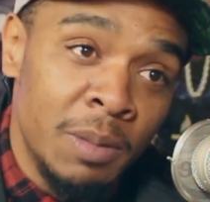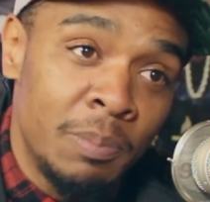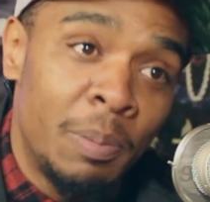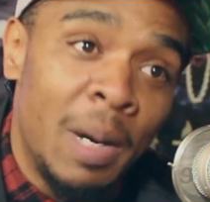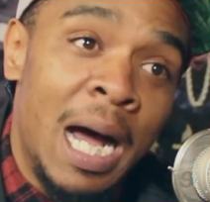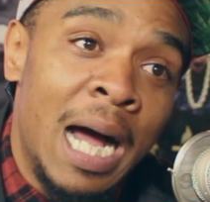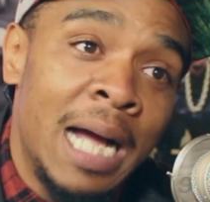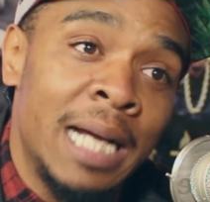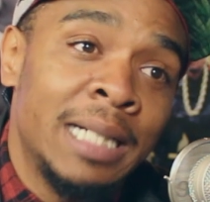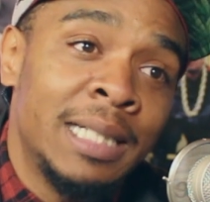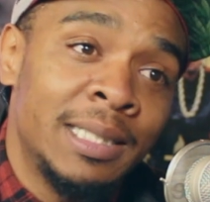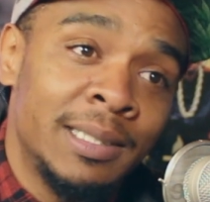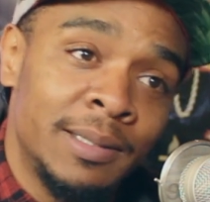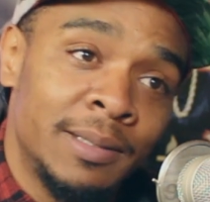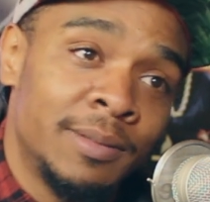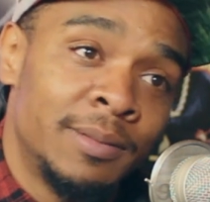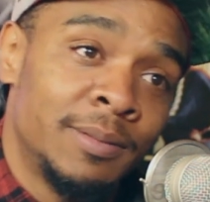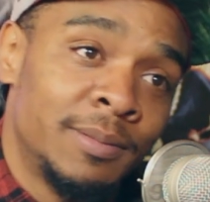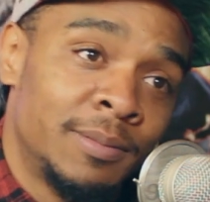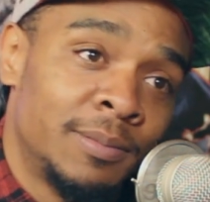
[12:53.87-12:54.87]
buy it,
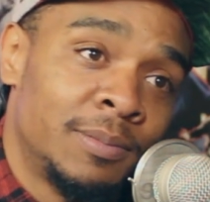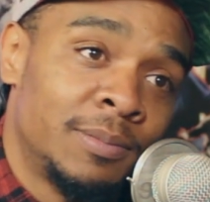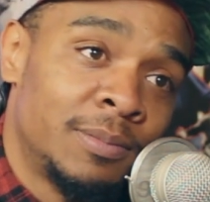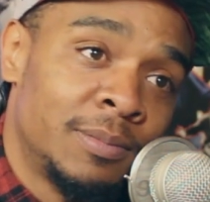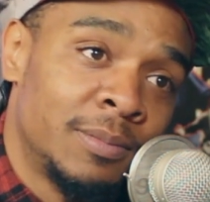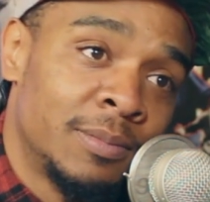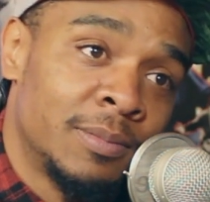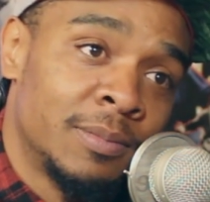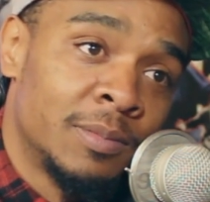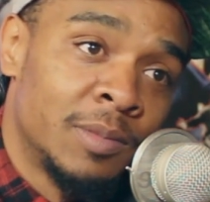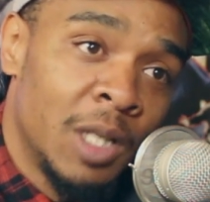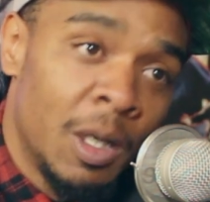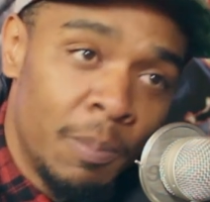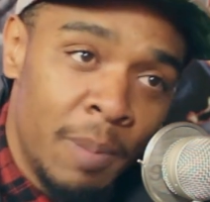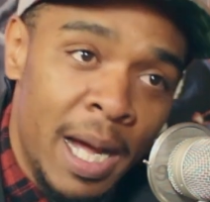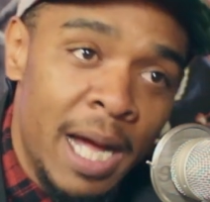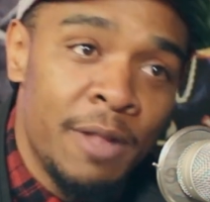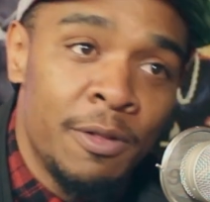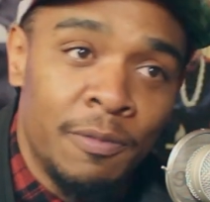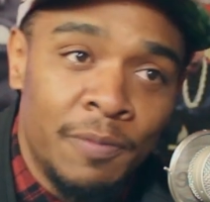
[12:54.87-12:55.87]
they'll
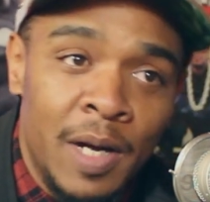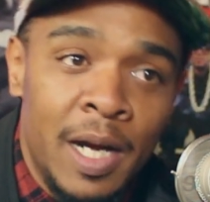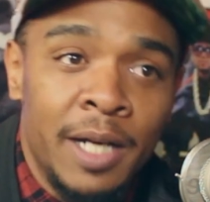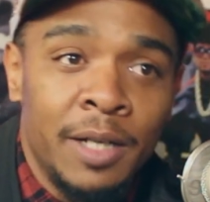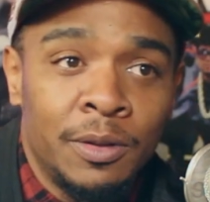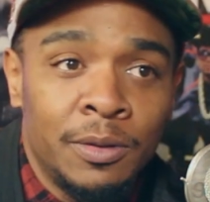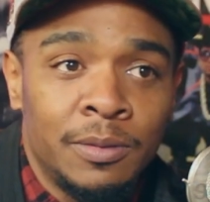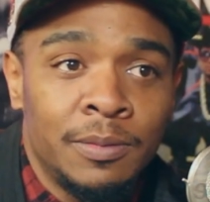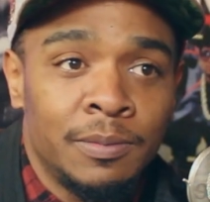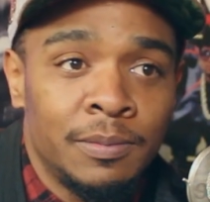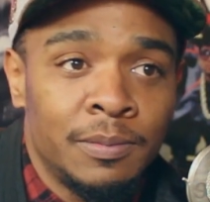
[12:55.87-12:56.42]
buy the vinyl.